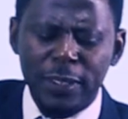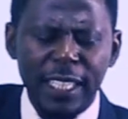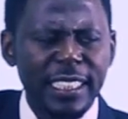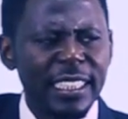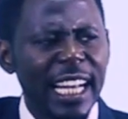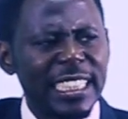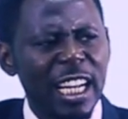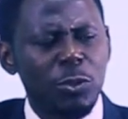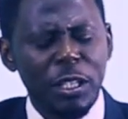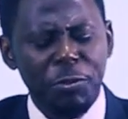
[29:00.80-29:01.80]
says in Isaiah
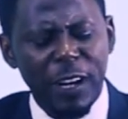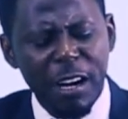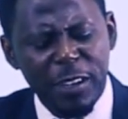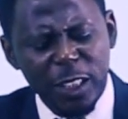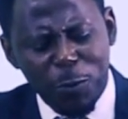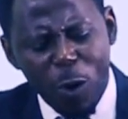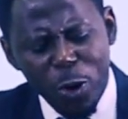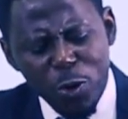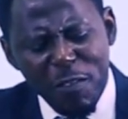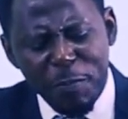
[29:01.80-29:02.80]
twenty-five verse four,
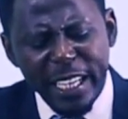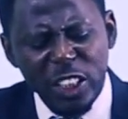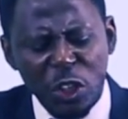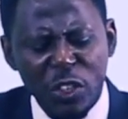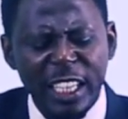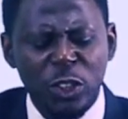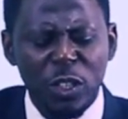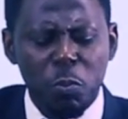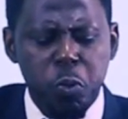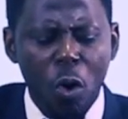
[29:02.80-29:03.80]
you have been a strength to
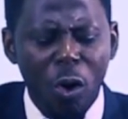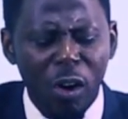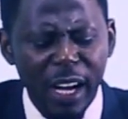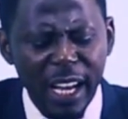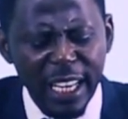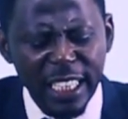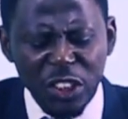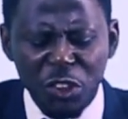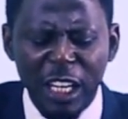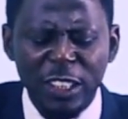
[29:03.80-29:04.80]
the poor, a
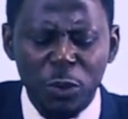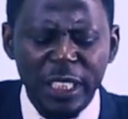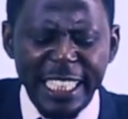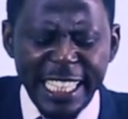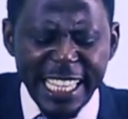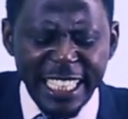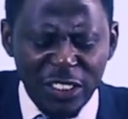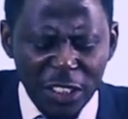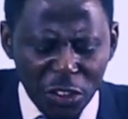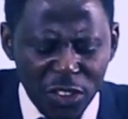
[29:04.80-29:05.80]
strength to the needy in his
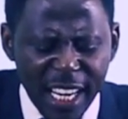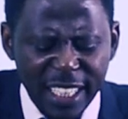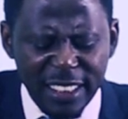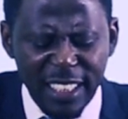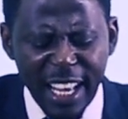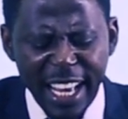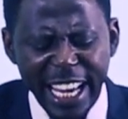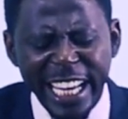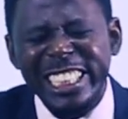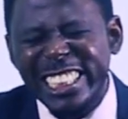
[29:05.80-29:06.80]
distress,
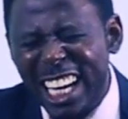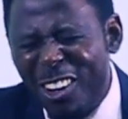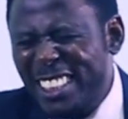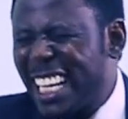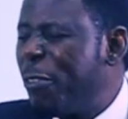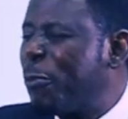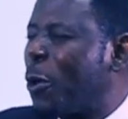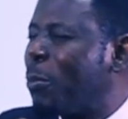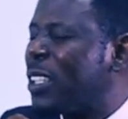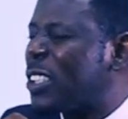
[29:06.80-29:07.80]
a shelter
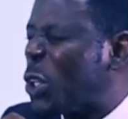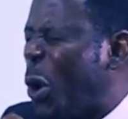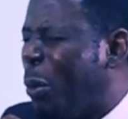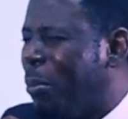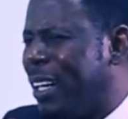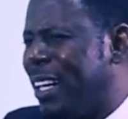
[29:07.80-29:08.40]
from the storm.